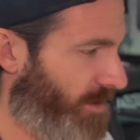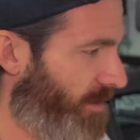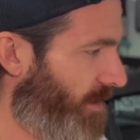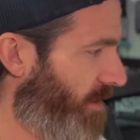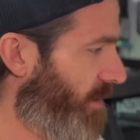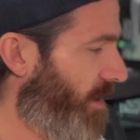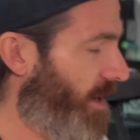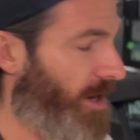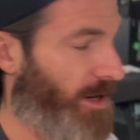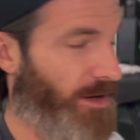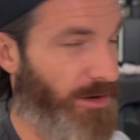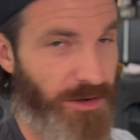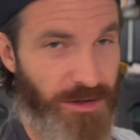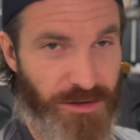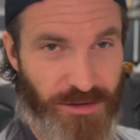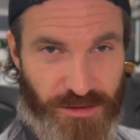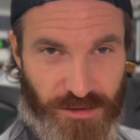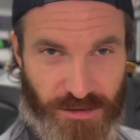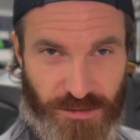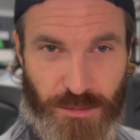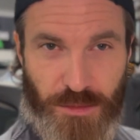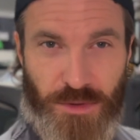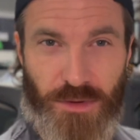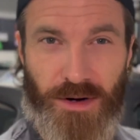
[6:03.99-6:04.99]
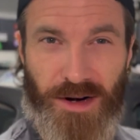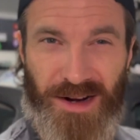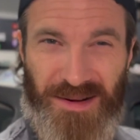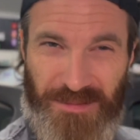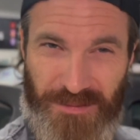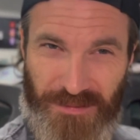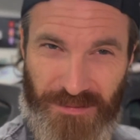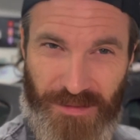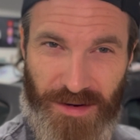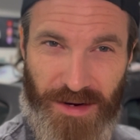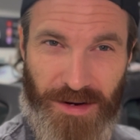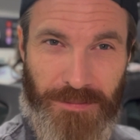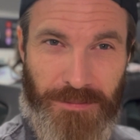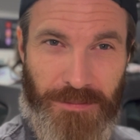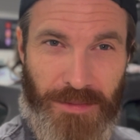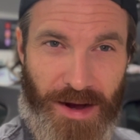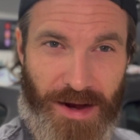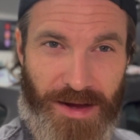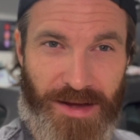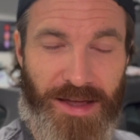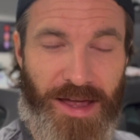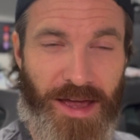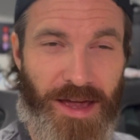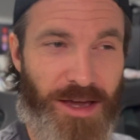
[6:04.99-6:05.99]
Again, this is more in
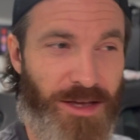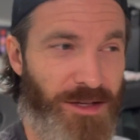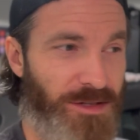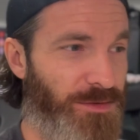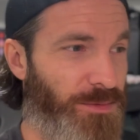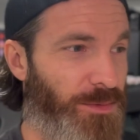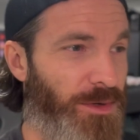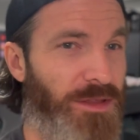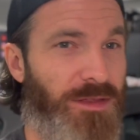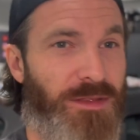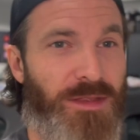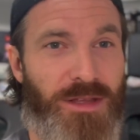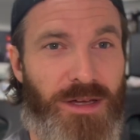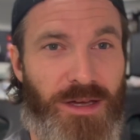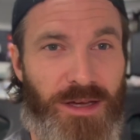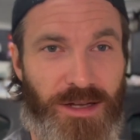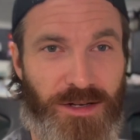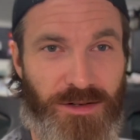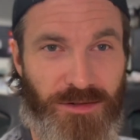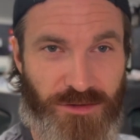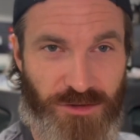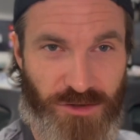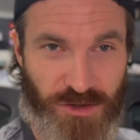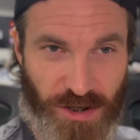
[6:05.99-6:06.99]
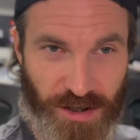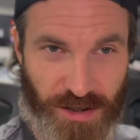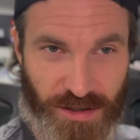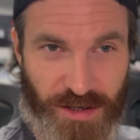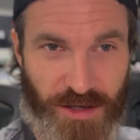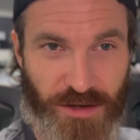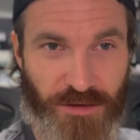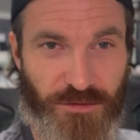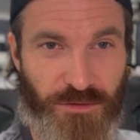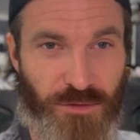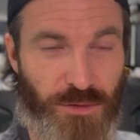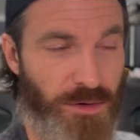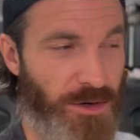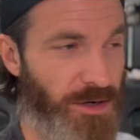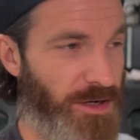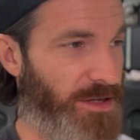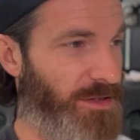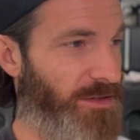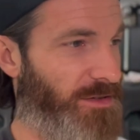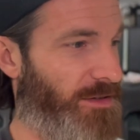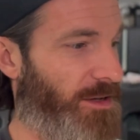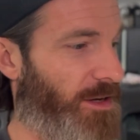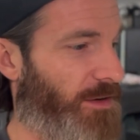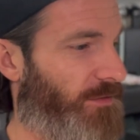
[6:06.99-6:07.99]
my case with the GT40
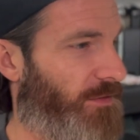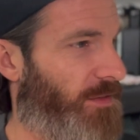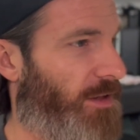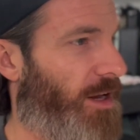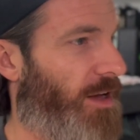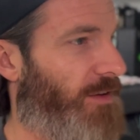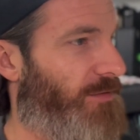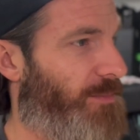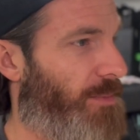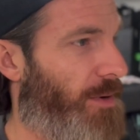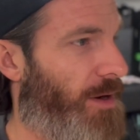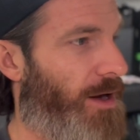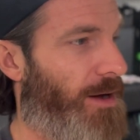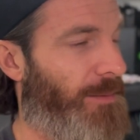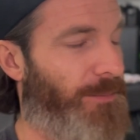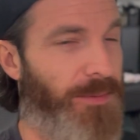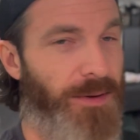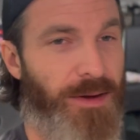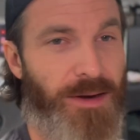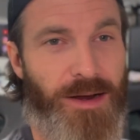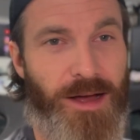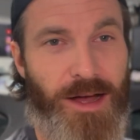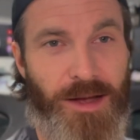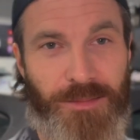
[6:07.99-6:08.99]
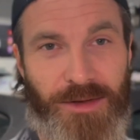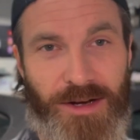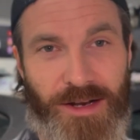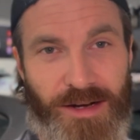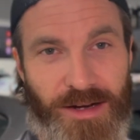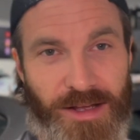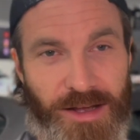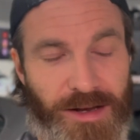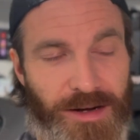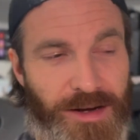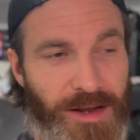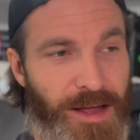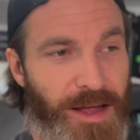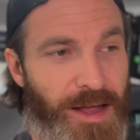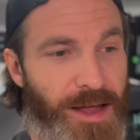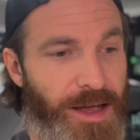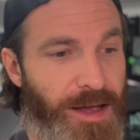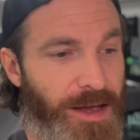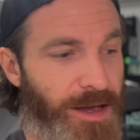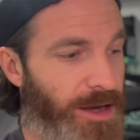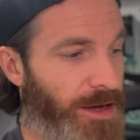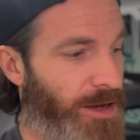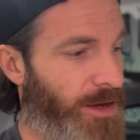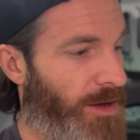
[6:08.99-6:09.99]
stuff that I've bought, but I'm gonna need
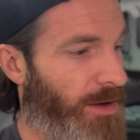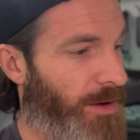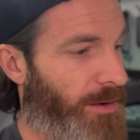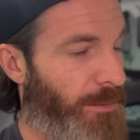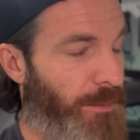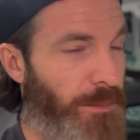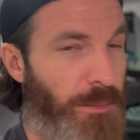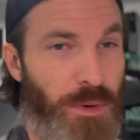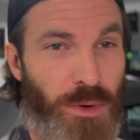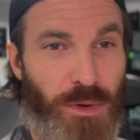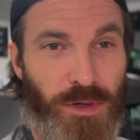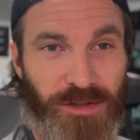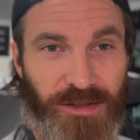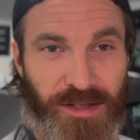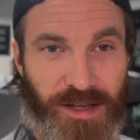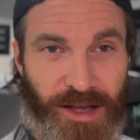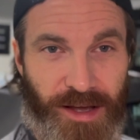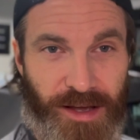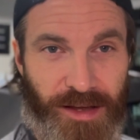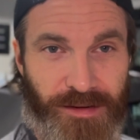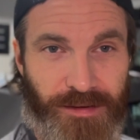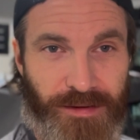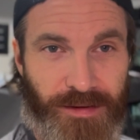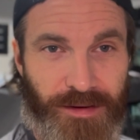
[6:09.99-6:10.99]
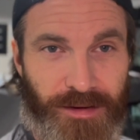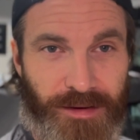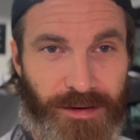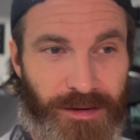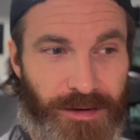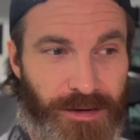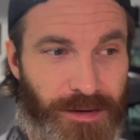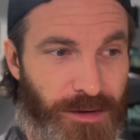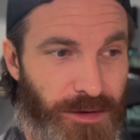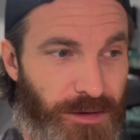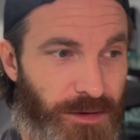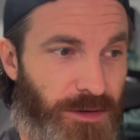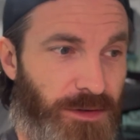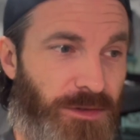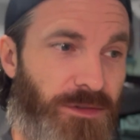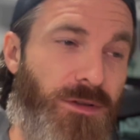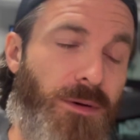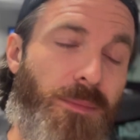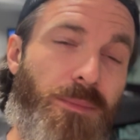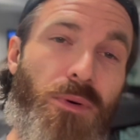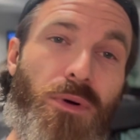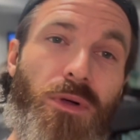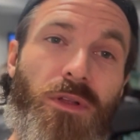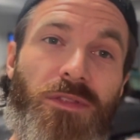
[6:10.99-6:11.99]
a bolt kit to
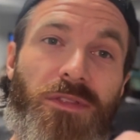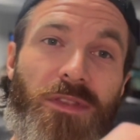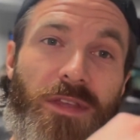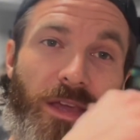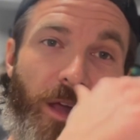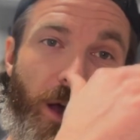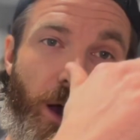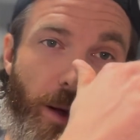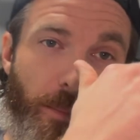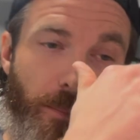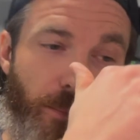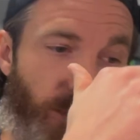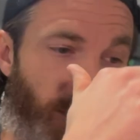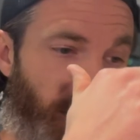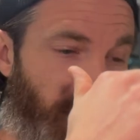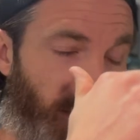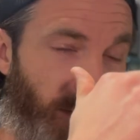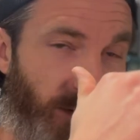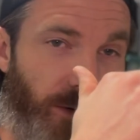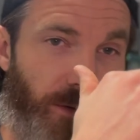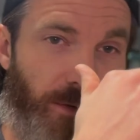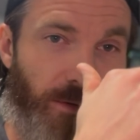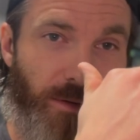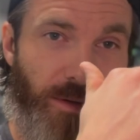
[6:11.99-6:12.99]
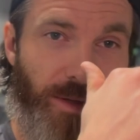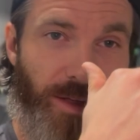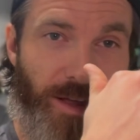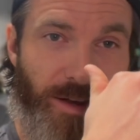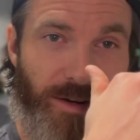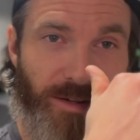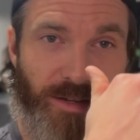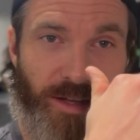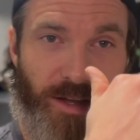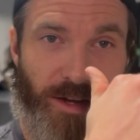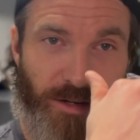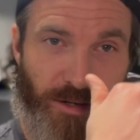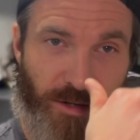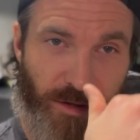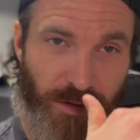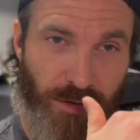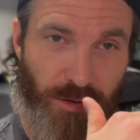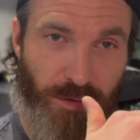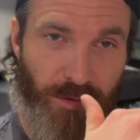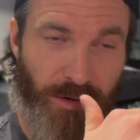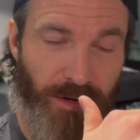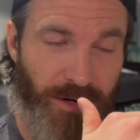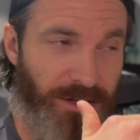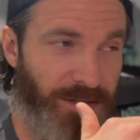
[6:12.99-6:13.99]
bolt the upper intake to the
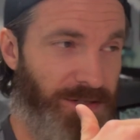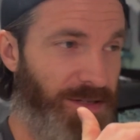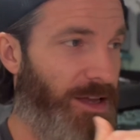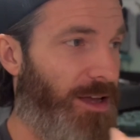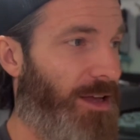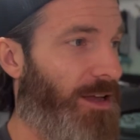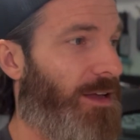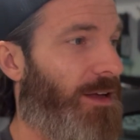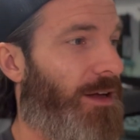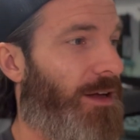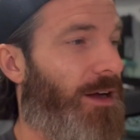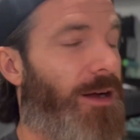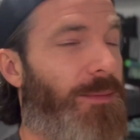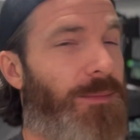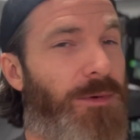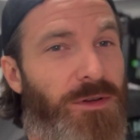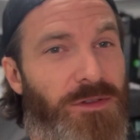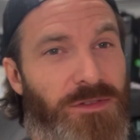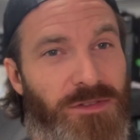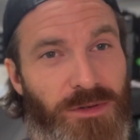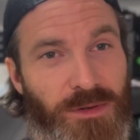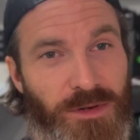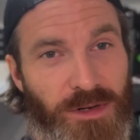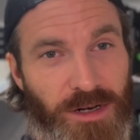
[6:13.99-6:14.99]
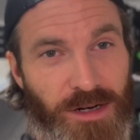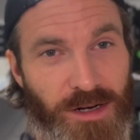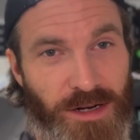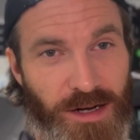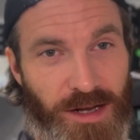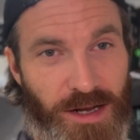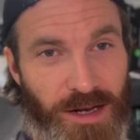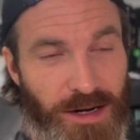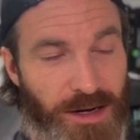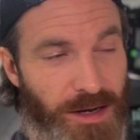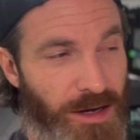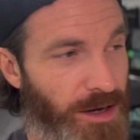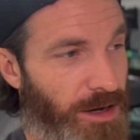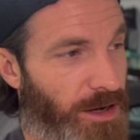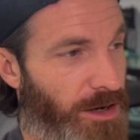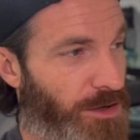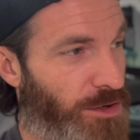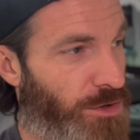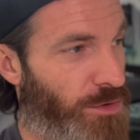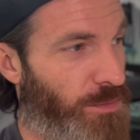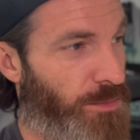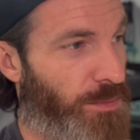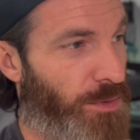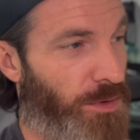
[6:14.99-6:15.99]
lower intake. I'm also gonna need a new
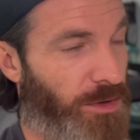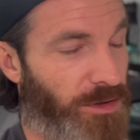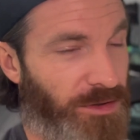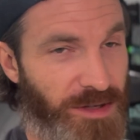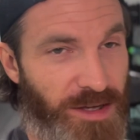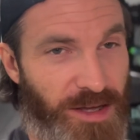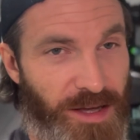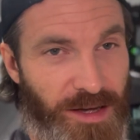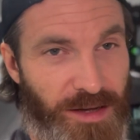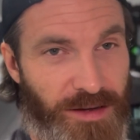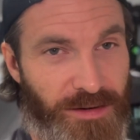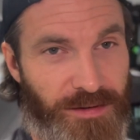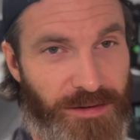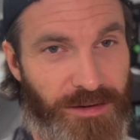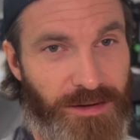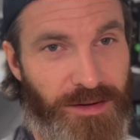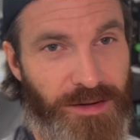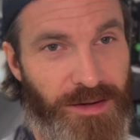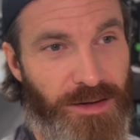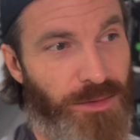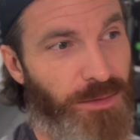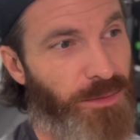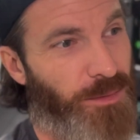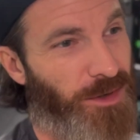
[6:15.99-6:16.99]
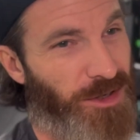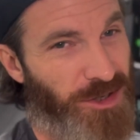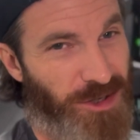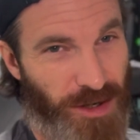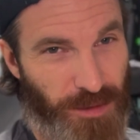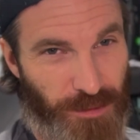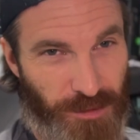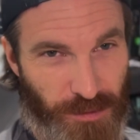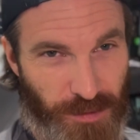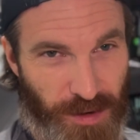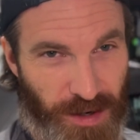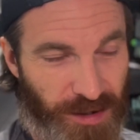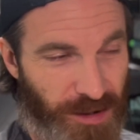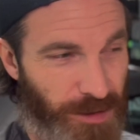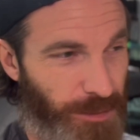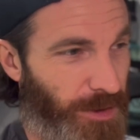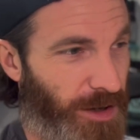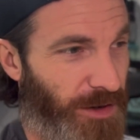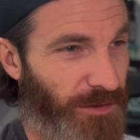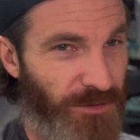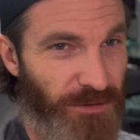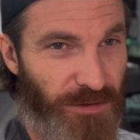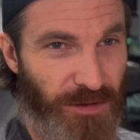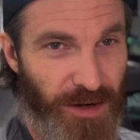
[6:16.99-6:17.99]
bolt kit, which I would recommend
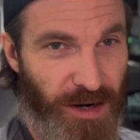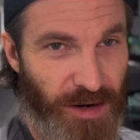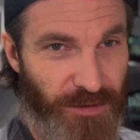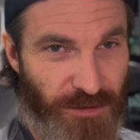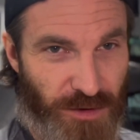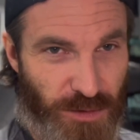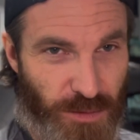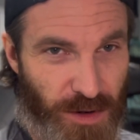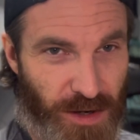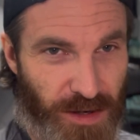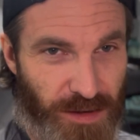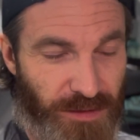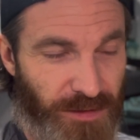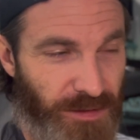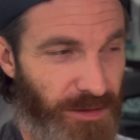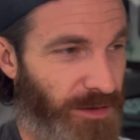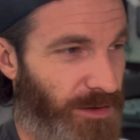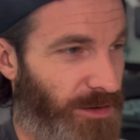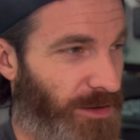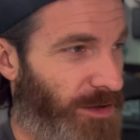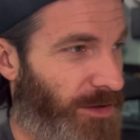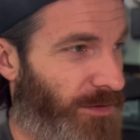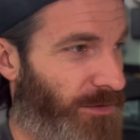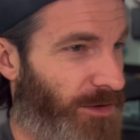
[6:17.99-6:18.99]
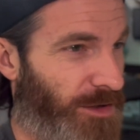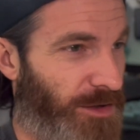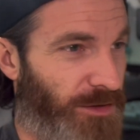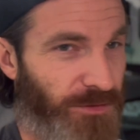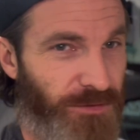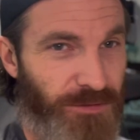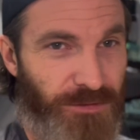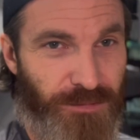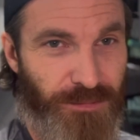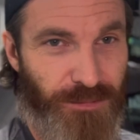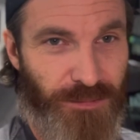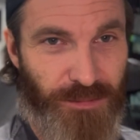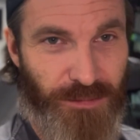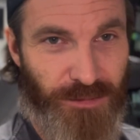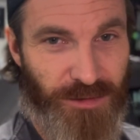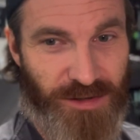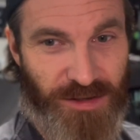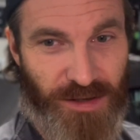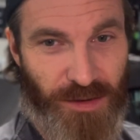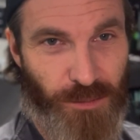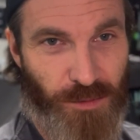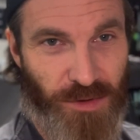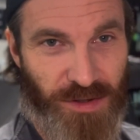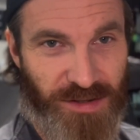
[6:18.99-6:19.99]
for everyone, even if
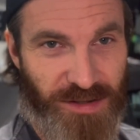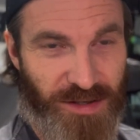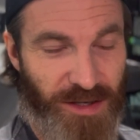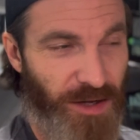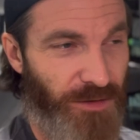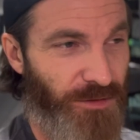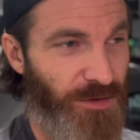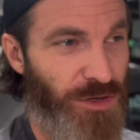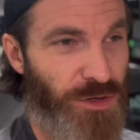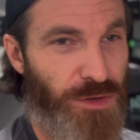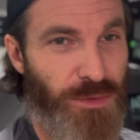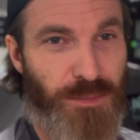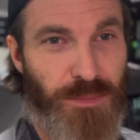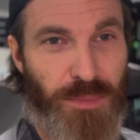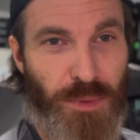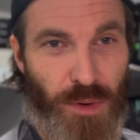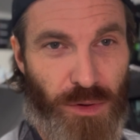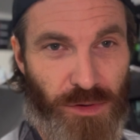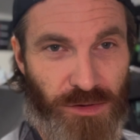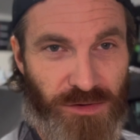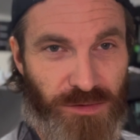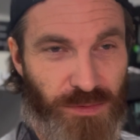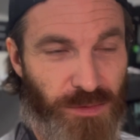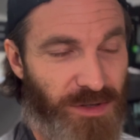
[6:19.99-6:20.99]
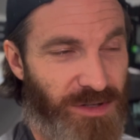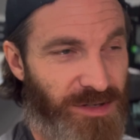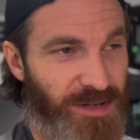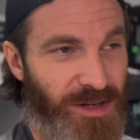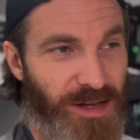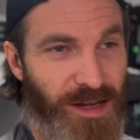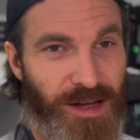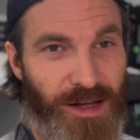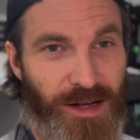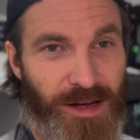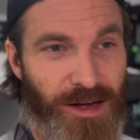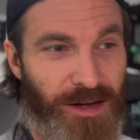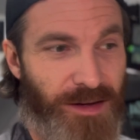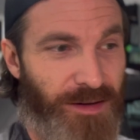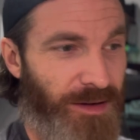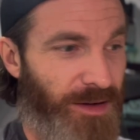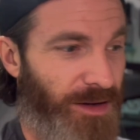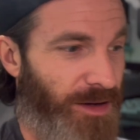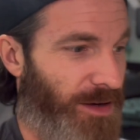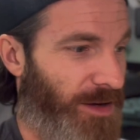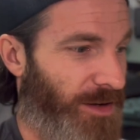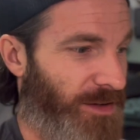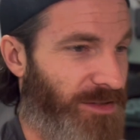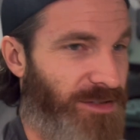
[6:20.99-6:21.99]
someone's given you bolts with, say, a
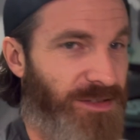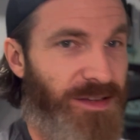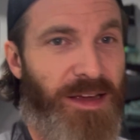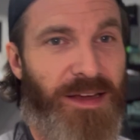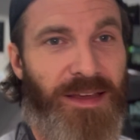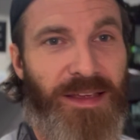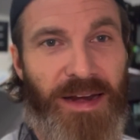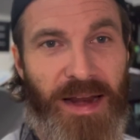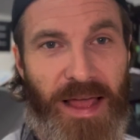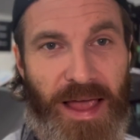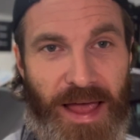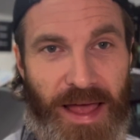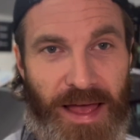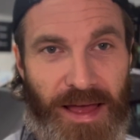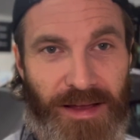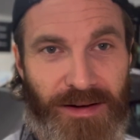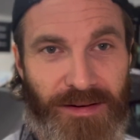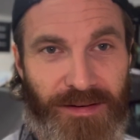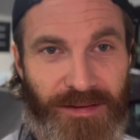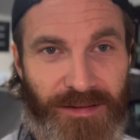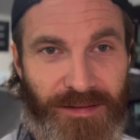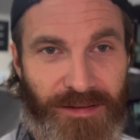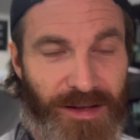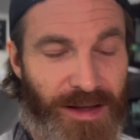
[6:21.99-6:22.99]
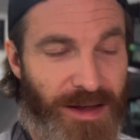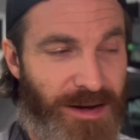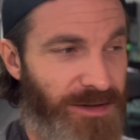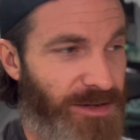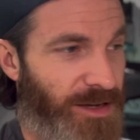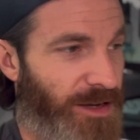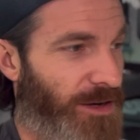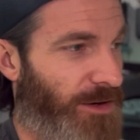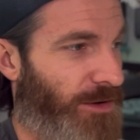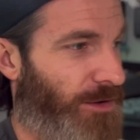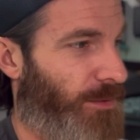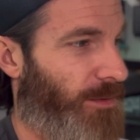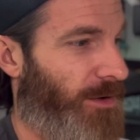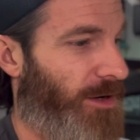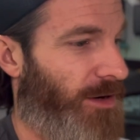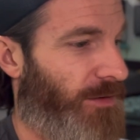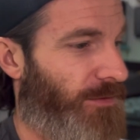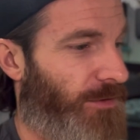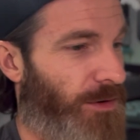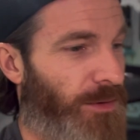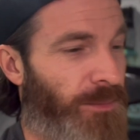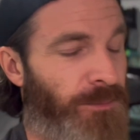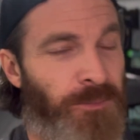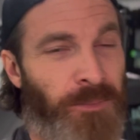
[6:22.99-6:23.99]
second-hand intake or whatever.